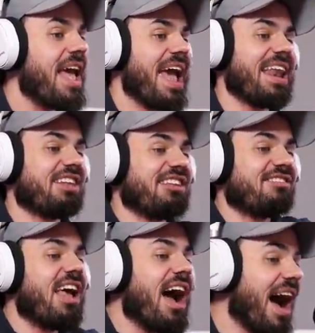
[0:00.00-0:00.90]
and it
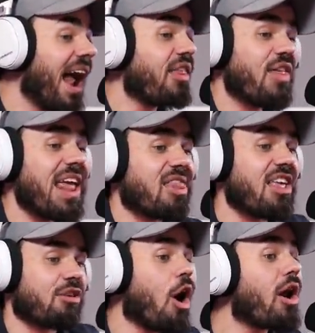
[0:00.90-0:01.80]
says I think
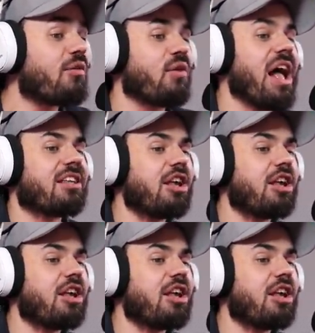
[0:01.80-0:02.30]
this artifact